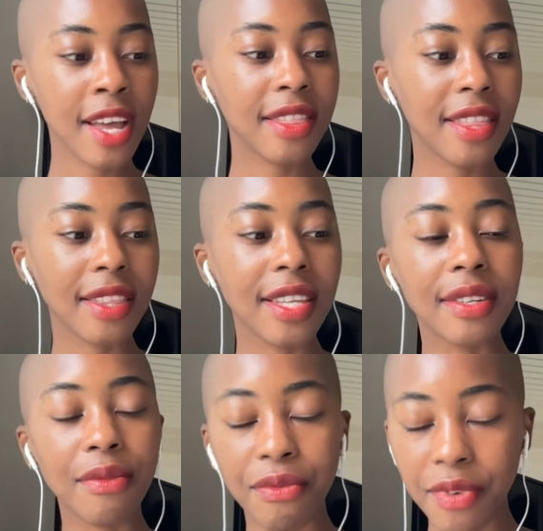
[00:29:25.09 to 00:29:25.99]
that there's a
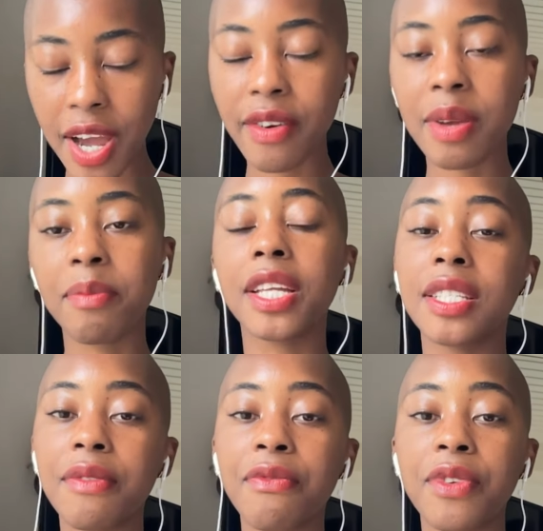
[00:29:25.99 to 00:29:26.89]
very big
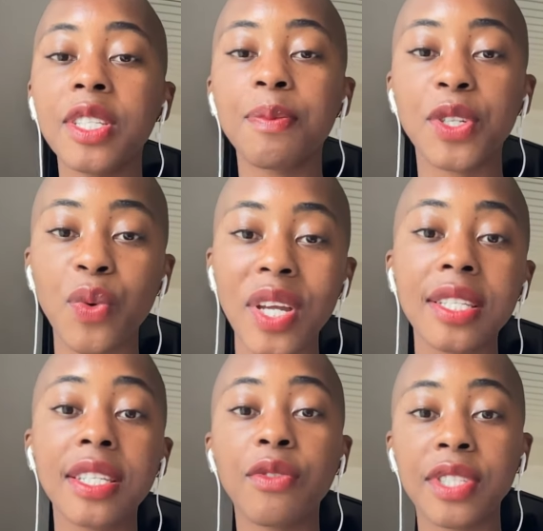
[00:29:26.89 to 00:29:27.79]
difference between
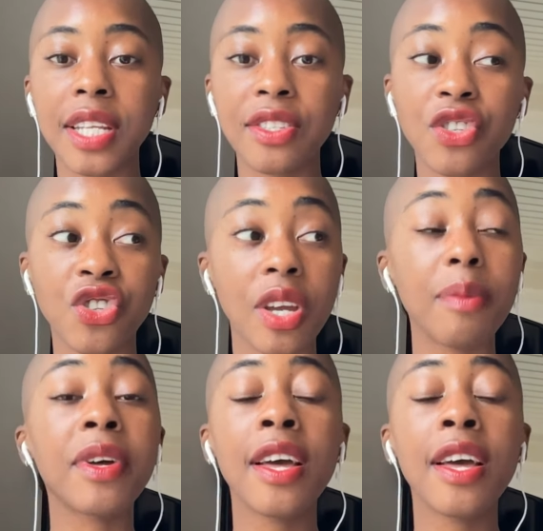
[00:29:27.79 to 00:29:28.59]
self-censorship,